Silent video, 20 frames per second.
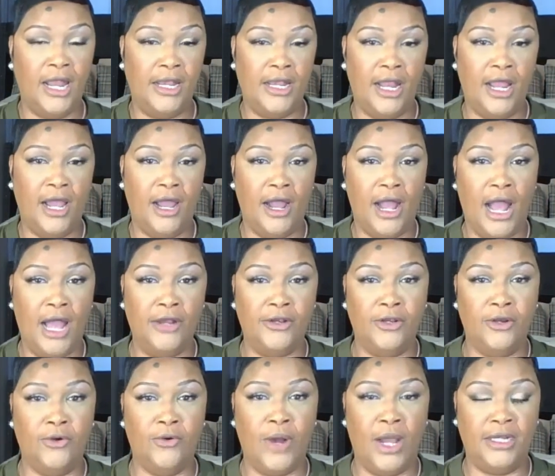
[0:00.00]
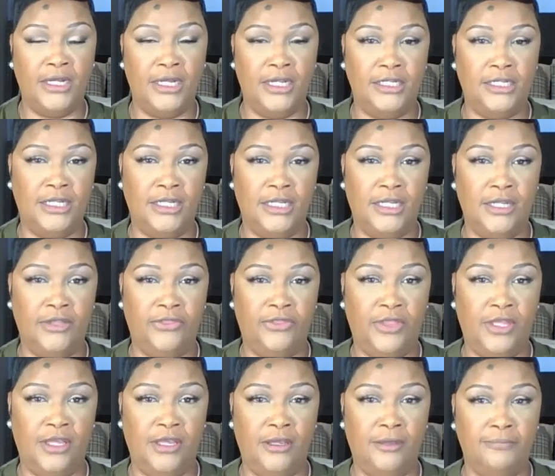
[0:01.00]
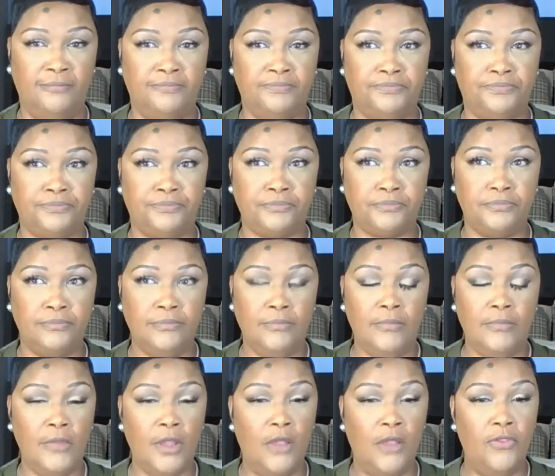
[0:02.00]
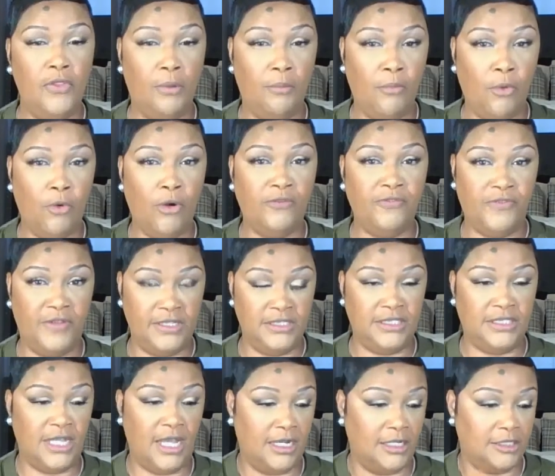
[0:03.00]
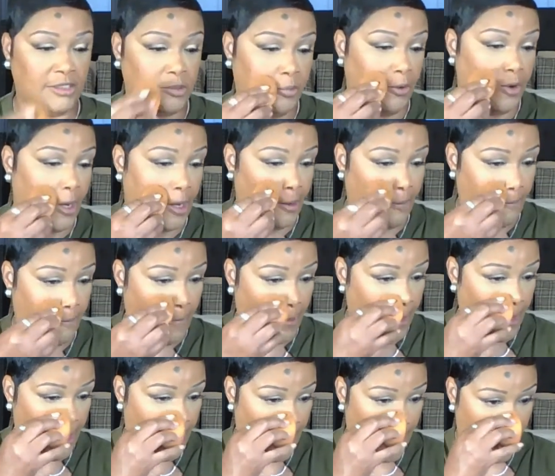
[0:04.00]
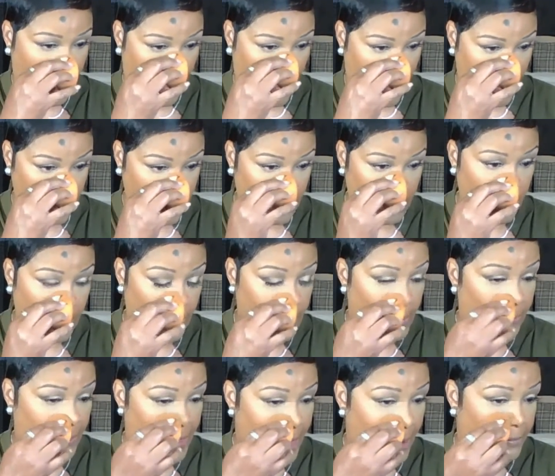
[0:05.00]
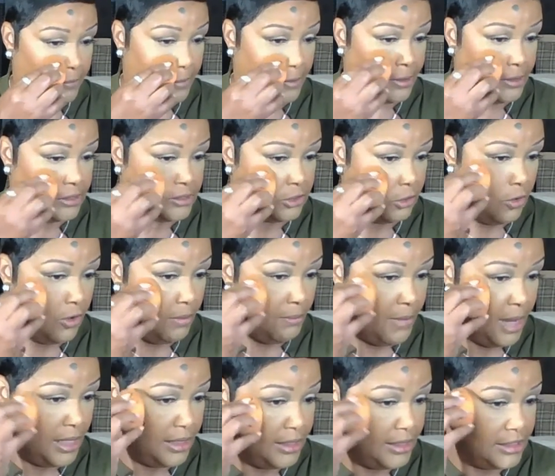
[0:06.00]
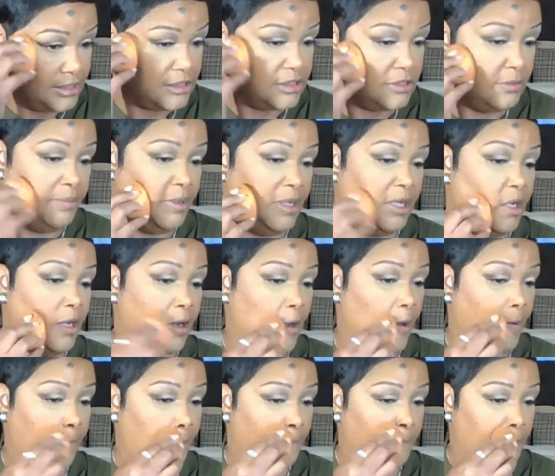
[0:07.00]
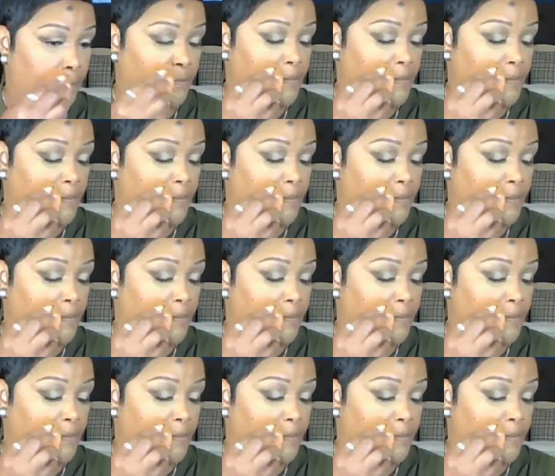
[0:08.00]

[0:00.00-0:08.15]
Now, I know I need to get the Morphe setting spray. I know that one is on my list to pick up.